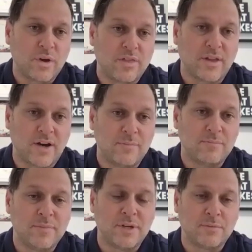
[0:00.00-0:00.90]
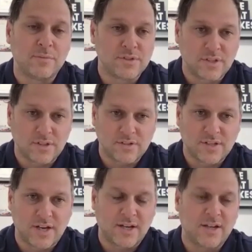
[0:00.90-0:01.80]
with a minimal skill
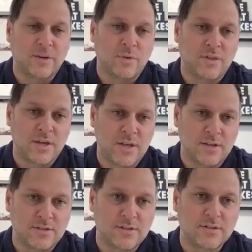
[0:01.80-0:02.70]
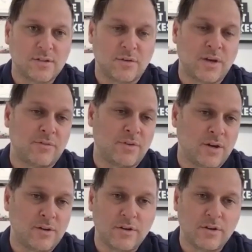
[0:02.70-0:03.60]
set and with ease. So we have
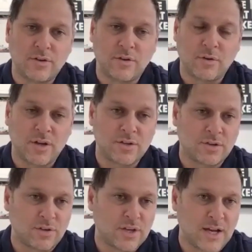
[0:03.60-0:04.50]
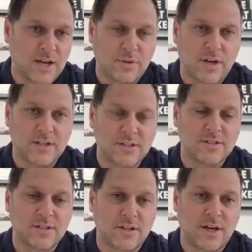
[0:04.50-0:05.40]
internal cam
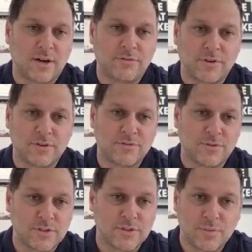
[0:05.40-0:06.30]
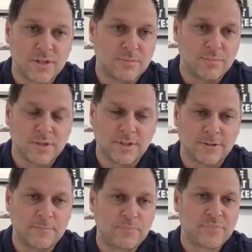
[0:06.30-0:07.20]
locks that allow for speed to
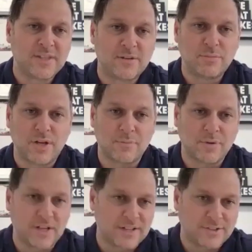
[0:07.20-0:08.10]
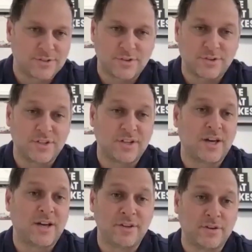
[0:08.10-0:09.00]
build, plug and play electrical, and a
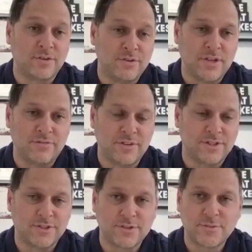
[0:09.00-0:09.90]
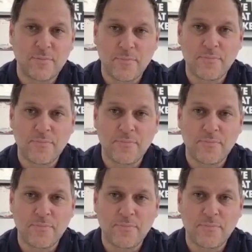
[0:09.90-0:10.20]
lot of other unique features.